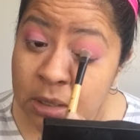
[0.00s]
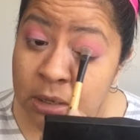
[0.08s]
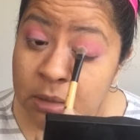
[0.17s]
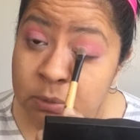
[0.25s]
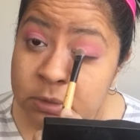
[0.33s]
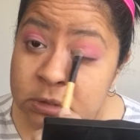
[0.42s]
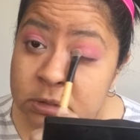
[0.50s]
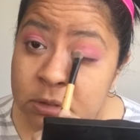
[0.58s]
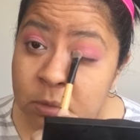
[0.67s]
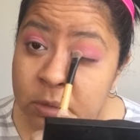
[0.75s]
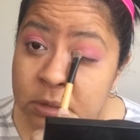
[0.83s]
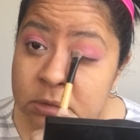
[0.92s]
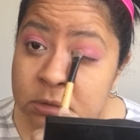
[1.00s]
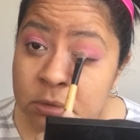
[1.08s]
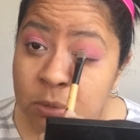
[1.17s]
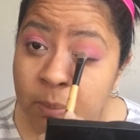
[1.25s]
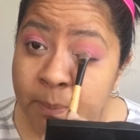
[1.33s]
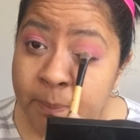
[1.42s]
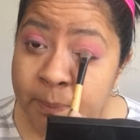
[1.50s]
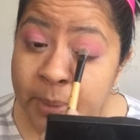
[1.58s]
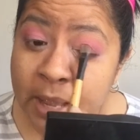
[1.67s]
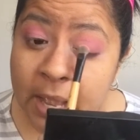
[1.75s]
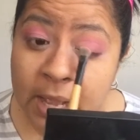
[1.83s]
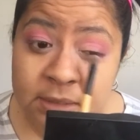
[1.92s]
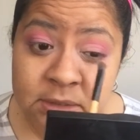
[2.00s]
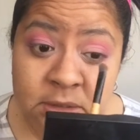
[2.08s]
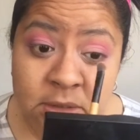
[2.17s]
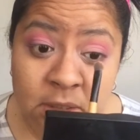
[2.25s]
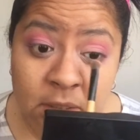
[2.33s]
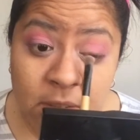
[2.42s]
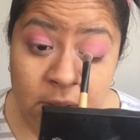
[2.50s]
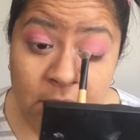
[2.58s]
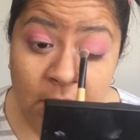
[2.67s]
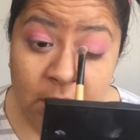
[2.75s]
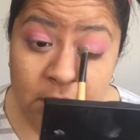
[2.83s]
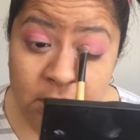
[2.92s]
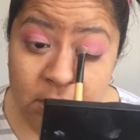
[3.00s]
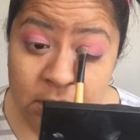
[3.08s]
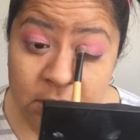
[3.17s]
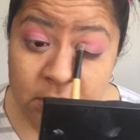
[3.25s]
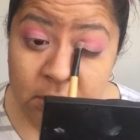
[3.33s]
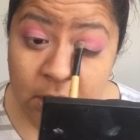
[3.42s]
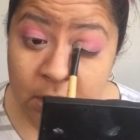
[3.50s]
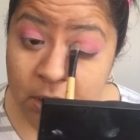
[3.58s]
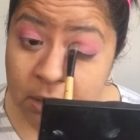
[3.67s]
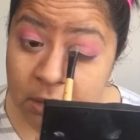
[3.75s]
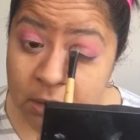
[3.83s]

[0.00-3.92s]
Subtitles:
And we're just going to pat that in there.